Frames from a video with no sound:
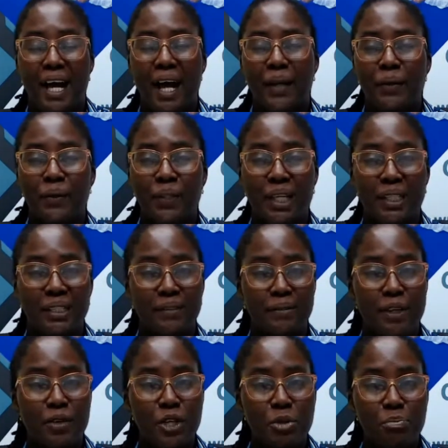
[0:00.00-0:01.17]
I know that is
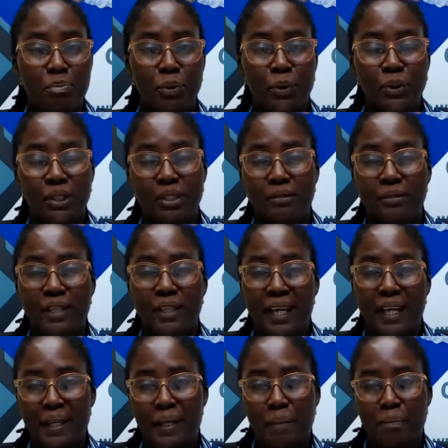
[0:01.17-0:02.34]
very important for
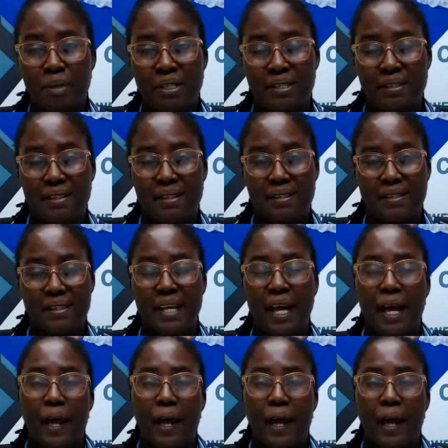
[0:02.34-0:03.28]
any business.